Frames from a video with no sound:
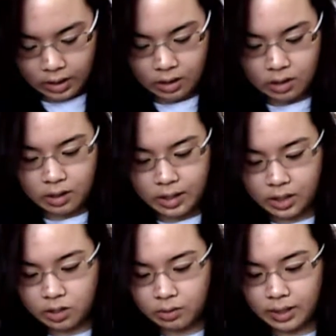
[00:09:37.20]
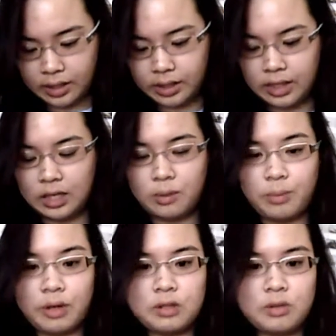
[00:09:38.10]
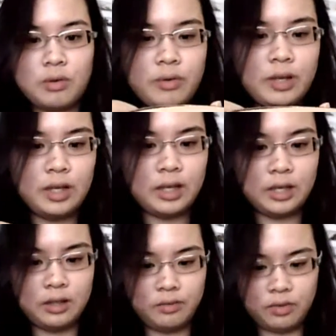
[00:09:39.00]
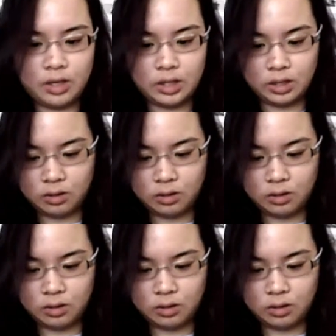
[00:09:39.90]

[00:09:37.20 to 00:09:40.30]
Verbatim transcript: in all actuality, it was already kind of cracked.